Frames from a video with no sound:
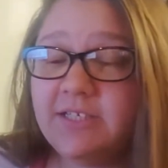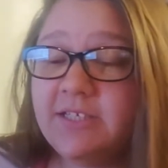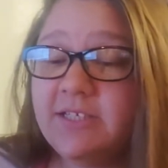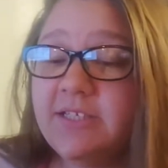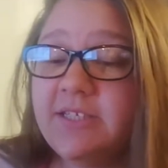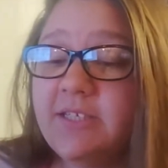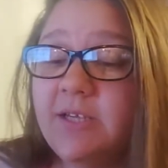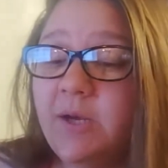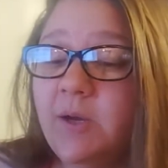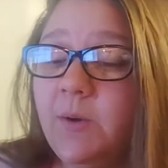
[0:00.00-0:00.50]

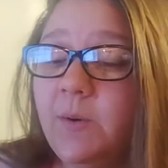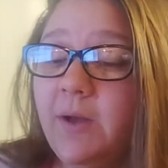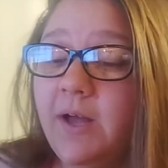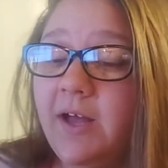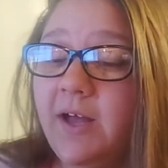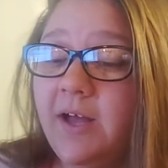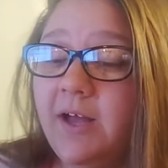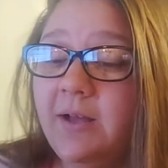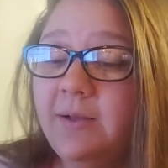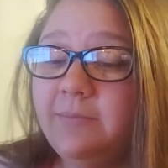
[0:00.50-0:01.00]
So
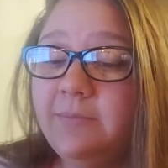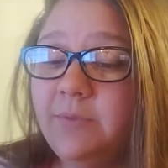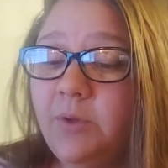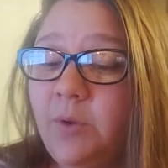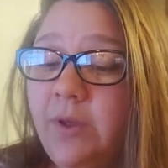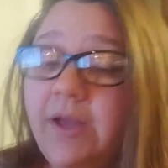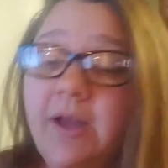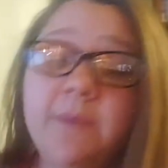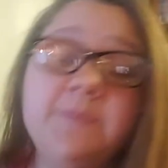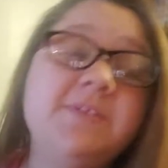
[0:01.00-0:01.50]

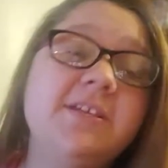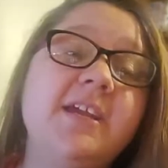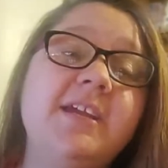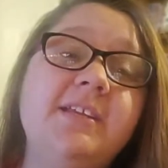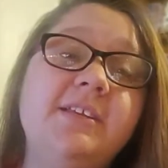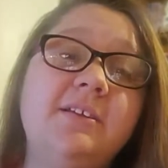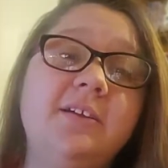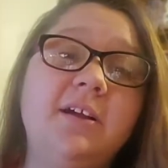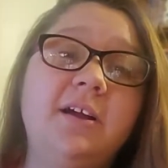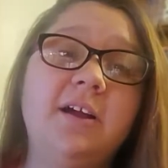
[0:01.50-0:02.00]
quick
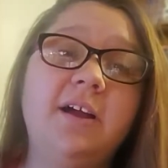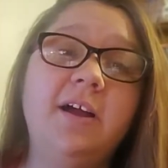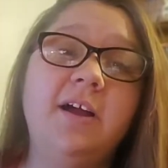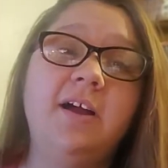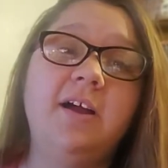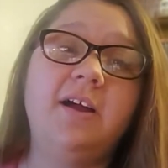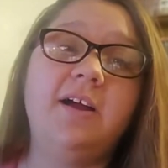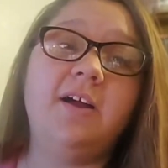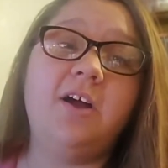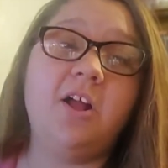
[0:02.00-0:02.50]
update
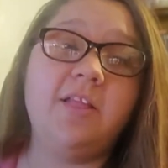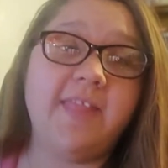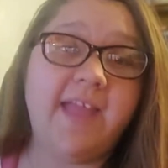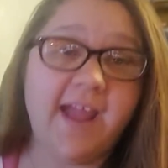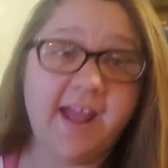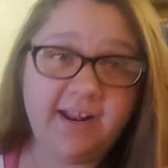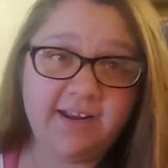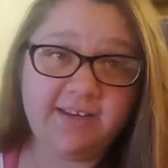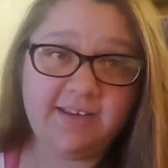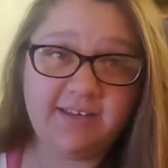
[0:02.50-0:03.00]
on
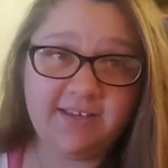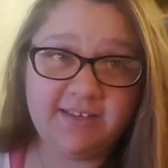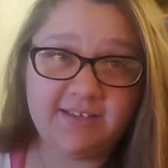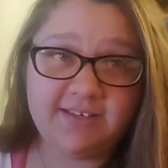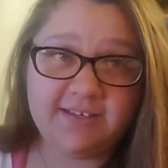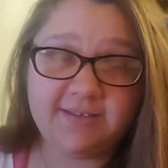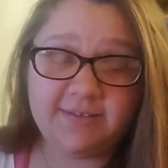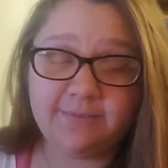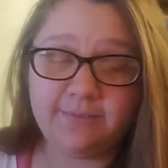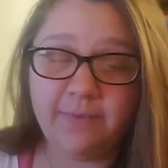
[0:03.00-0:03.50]
that
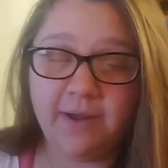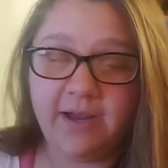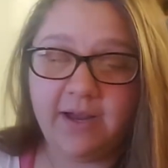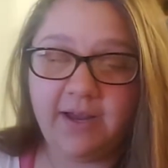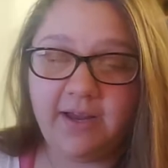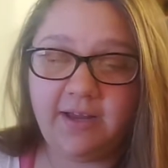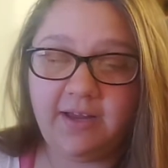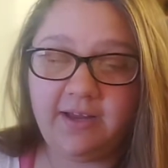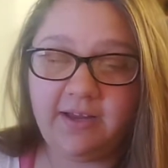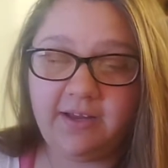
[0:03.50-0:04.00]
is
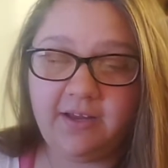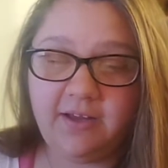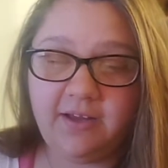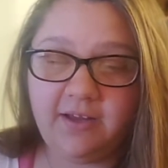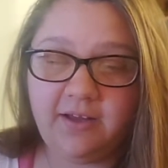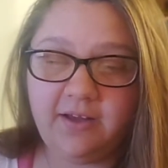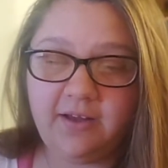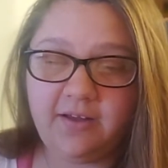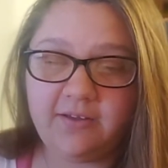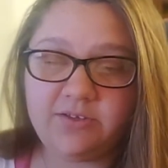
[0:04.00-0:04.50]

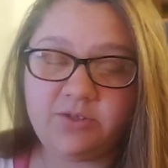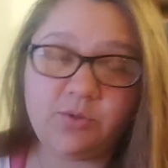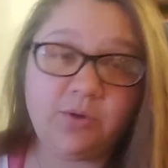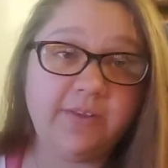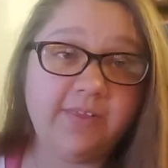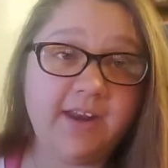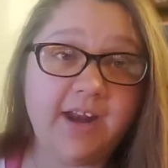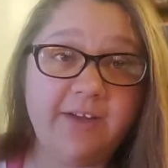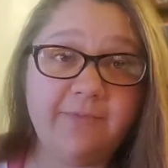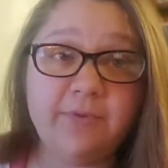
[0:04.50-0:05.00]
my
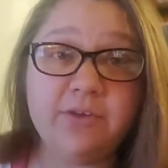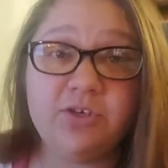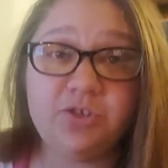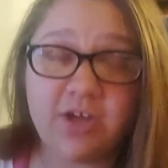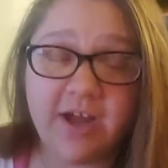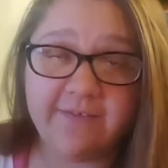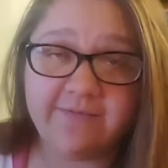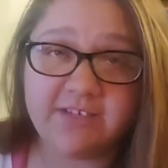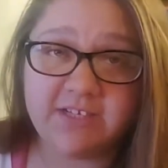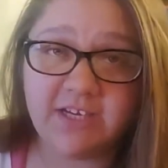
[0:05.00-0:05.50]
story that I've been
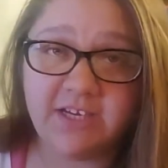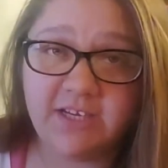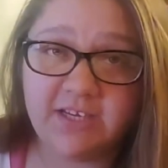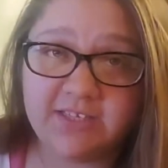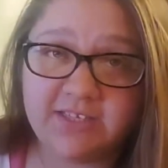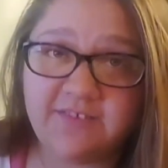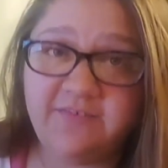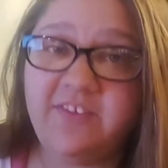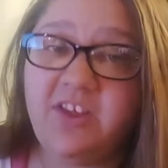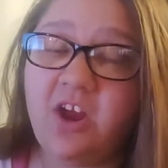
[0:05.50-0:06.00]
drafting
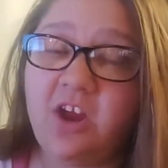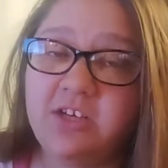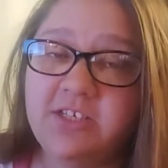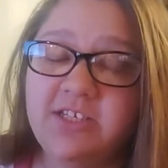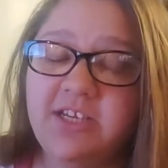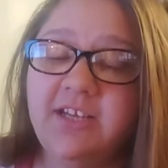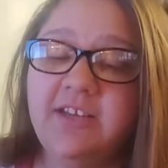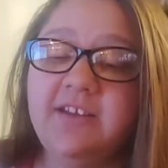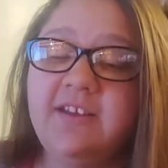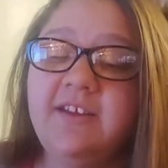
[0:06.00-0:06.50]
because of the
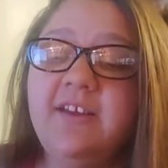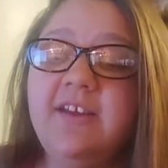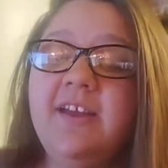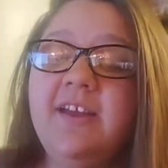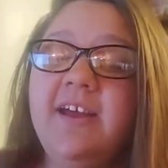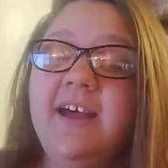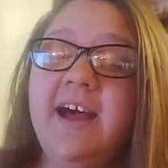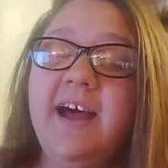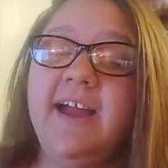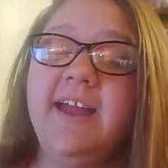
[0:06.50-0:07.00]
Arctic.
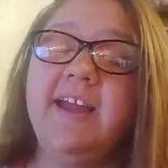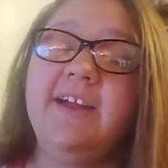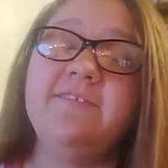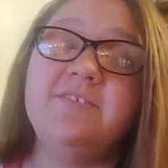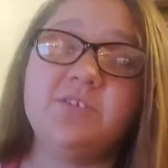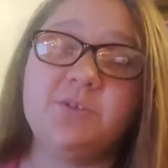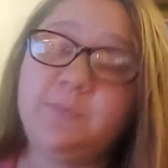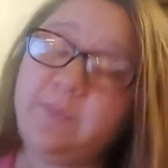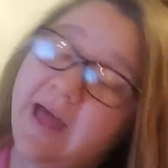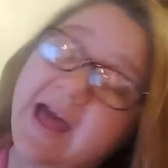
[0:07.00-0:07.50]
I have
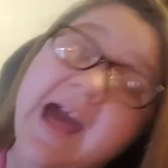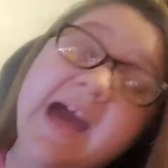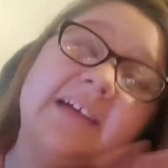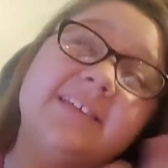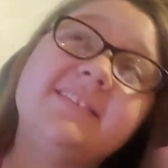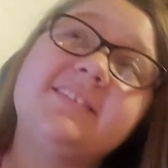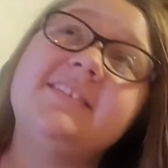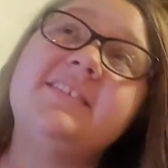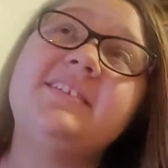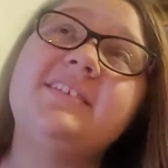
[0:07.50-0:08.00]

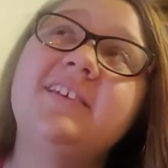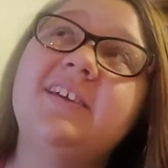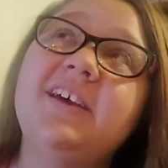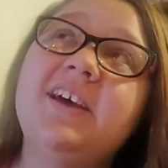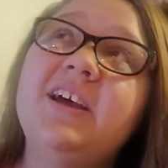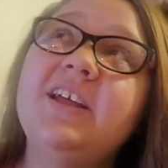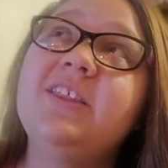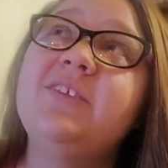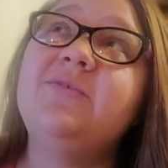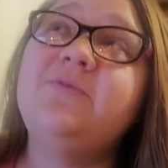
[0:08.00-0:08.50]
surpassed
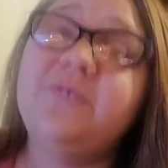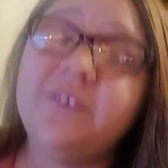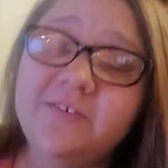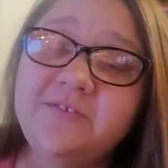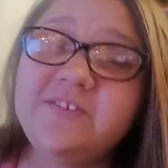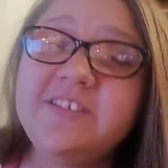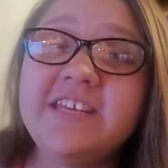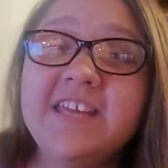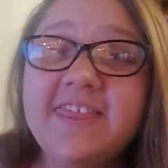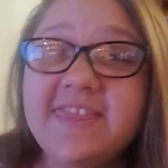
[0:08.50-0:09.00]
the
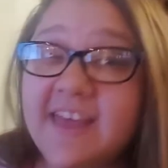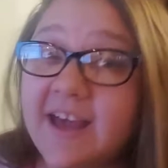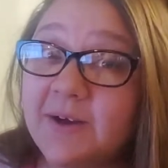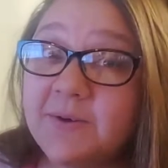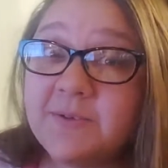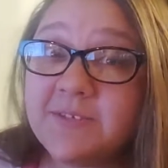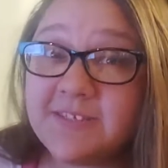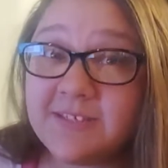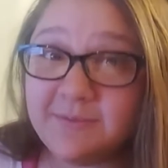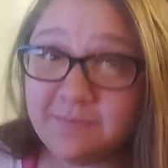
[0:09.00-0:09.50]

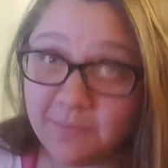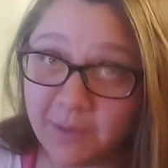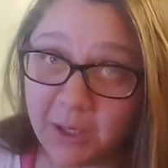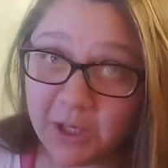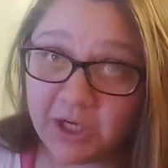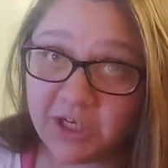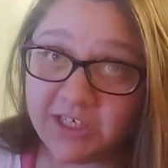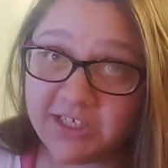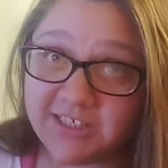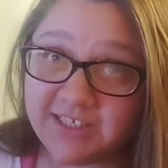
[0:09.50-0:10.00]
50,000
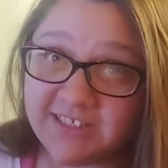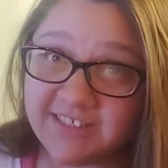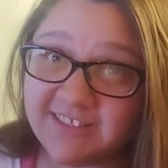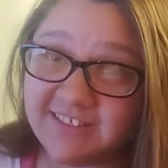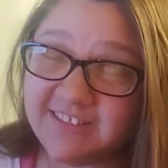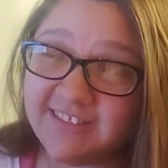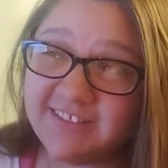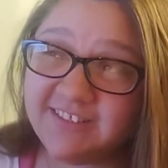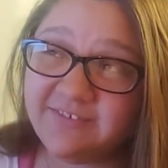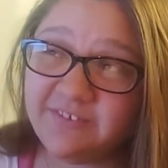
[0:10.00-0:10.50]
mark,
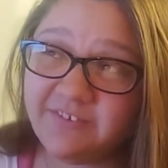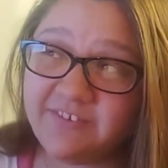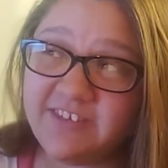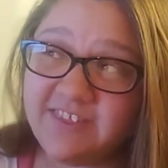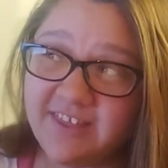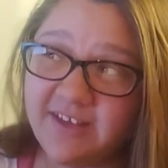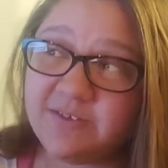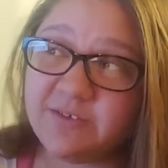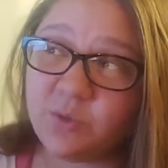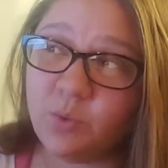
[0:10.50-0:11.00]

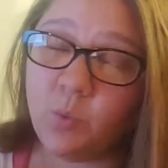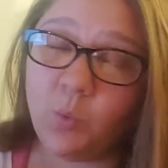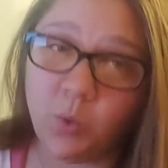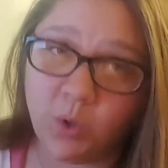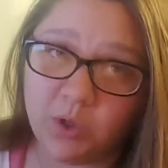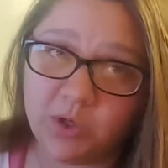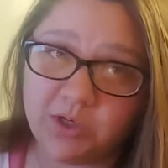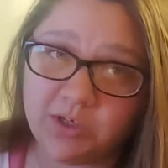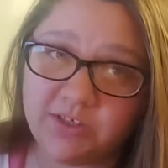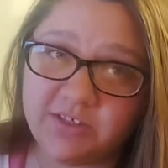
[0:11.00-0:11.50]
50,000
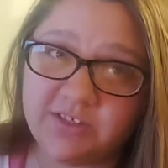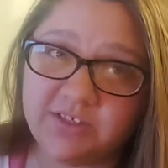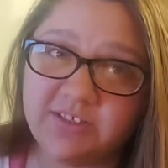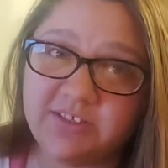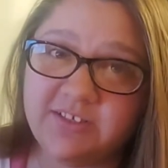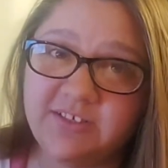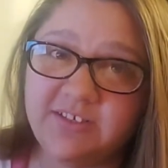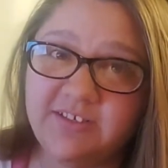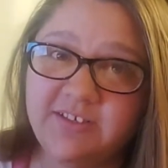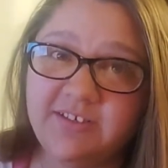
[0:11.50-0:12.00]
word
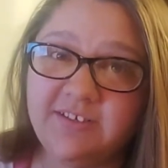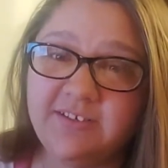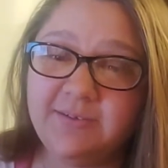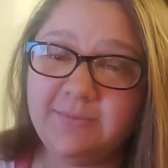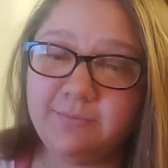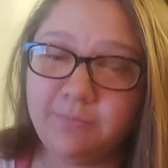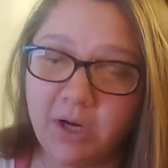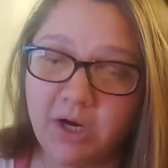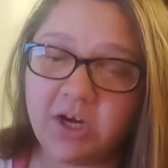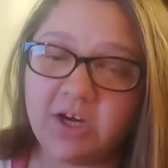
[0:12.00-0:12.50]

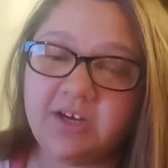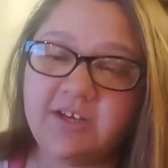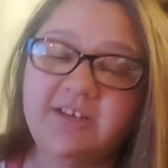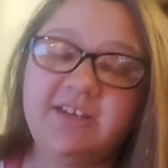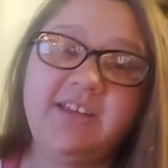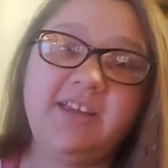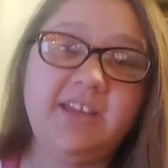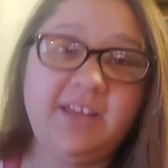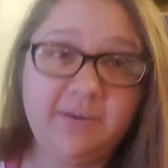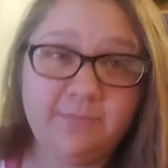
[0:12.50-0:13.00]
mark
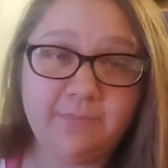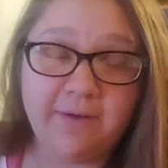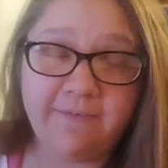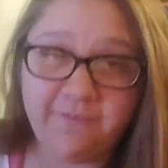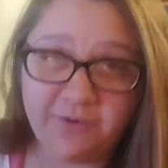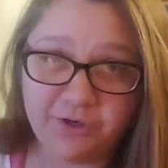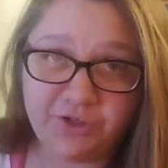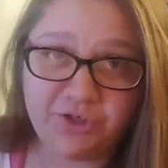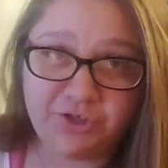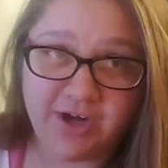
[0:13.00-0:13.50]
in my
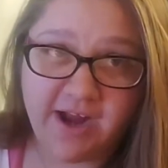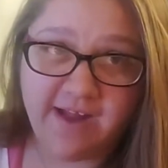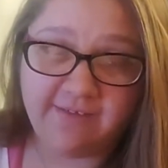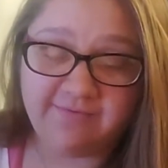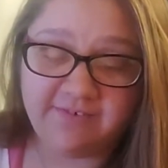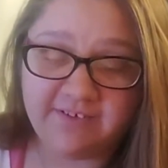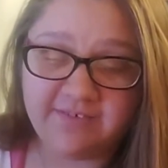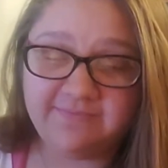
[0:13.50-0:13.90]
first draft.